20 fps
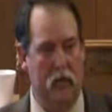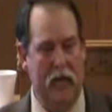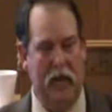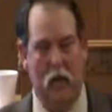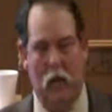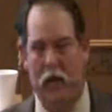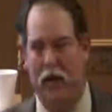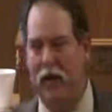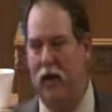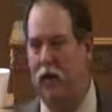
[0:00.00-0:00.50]

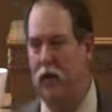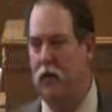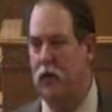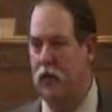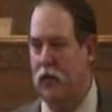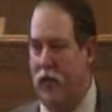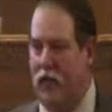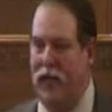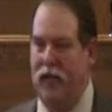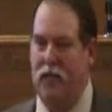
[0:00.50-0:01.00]
Now, we
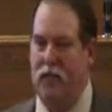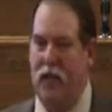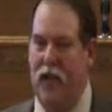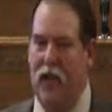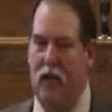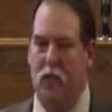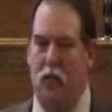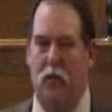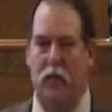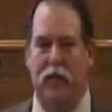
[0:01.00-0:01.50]
understand
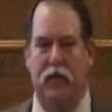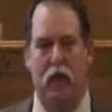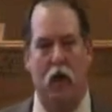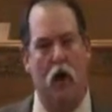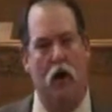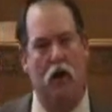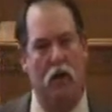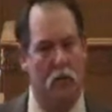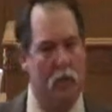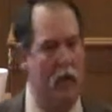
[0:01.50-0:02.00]
that when we're
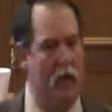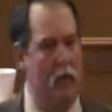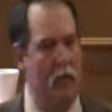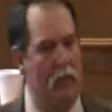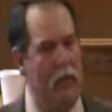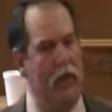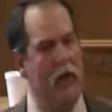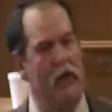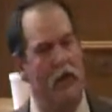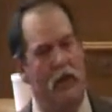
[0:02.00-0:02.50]
talking
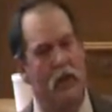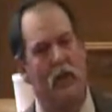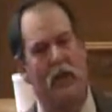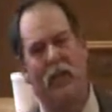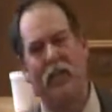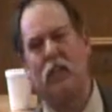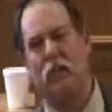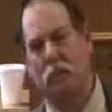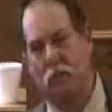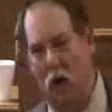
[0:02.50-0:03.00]
about marriage, or
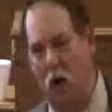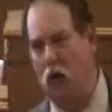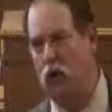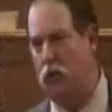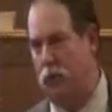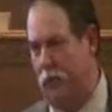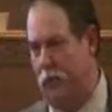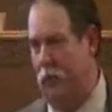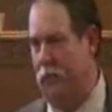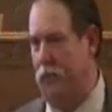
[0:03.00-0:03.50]
at least
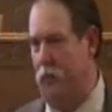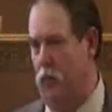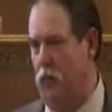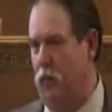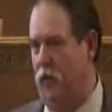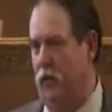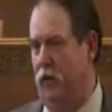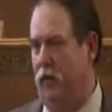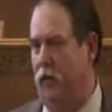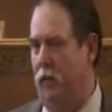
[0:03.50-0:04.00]
most people
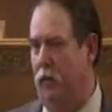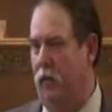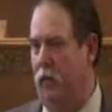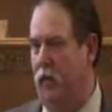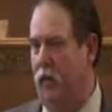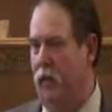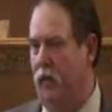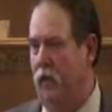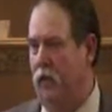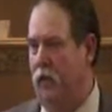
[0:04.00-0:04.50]
will,
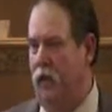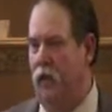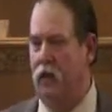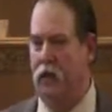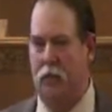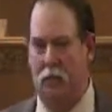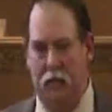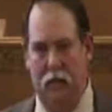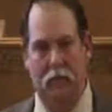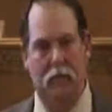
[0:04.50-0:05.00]
that
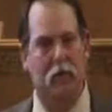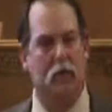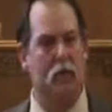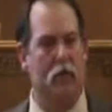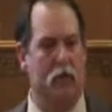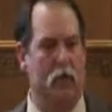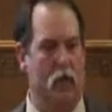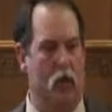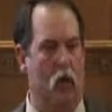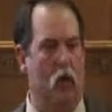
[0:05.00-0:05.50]
are members
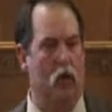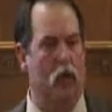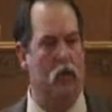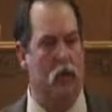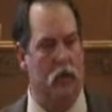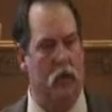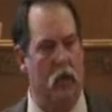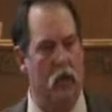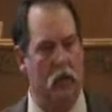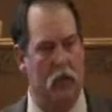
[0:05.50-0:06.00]
of the
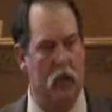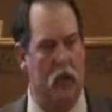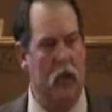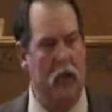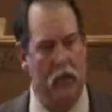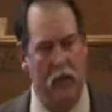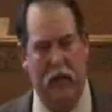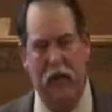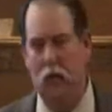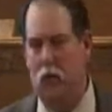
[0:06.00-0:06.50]
Lord's church.
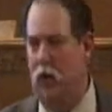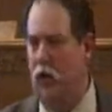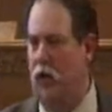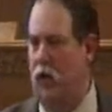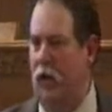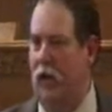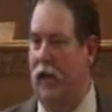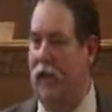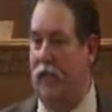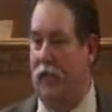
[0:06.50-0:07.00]
They
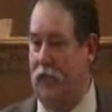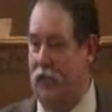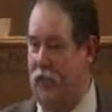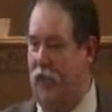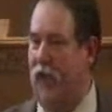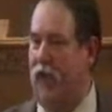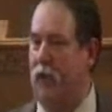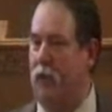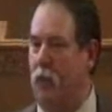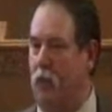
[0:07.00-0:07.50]
will
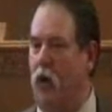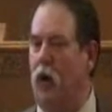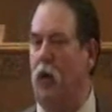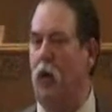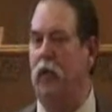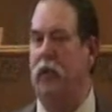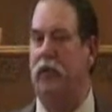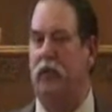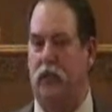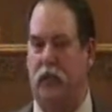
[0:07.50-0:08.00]
accept
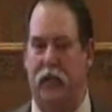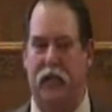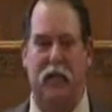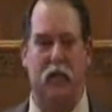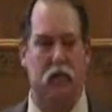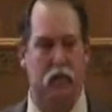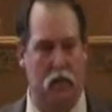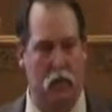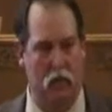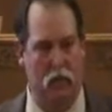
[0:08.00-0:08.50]
what we've
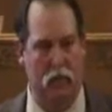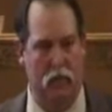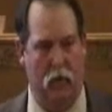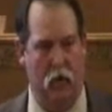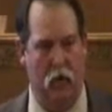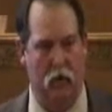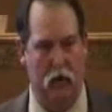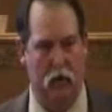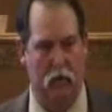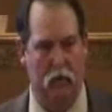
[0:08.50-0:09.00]
said so
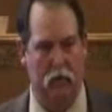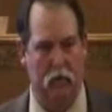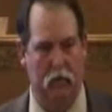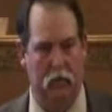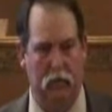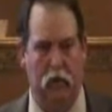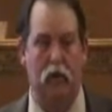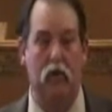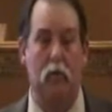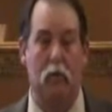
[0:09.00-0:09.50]
far,
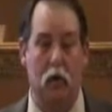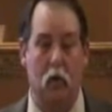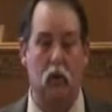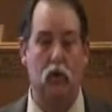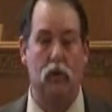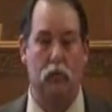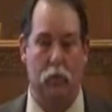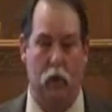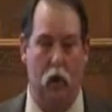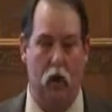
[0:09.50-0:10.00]
for the
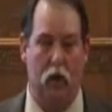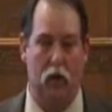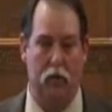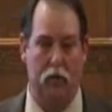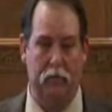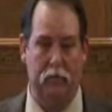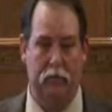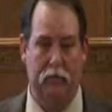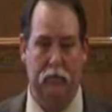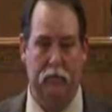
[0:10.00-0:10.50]
most
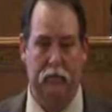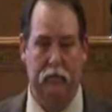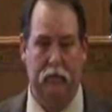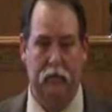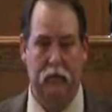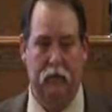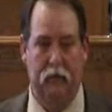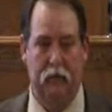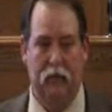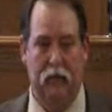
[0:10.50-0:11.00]
part.
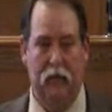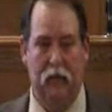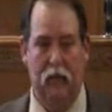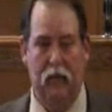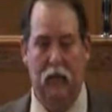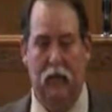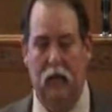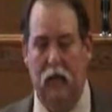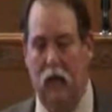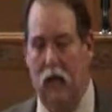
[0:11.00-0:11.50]

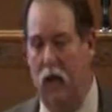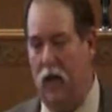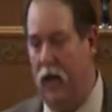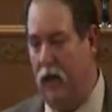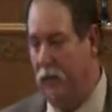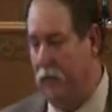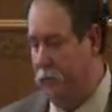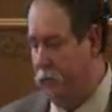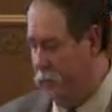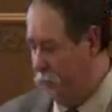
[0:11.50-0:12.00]
All
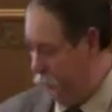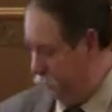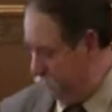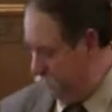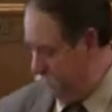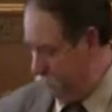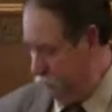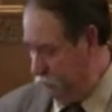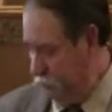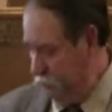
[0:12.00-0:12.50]
right.
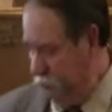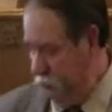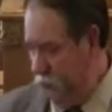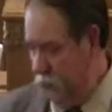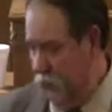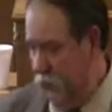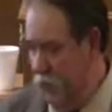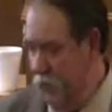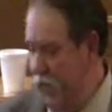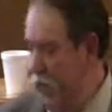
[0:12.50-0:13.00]

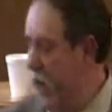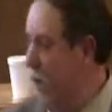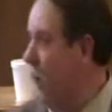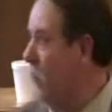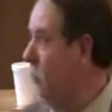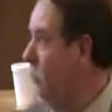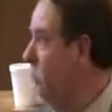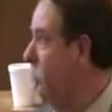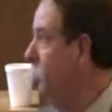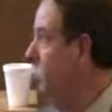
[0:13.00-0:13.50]

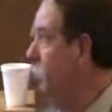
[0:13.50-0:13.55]
Now,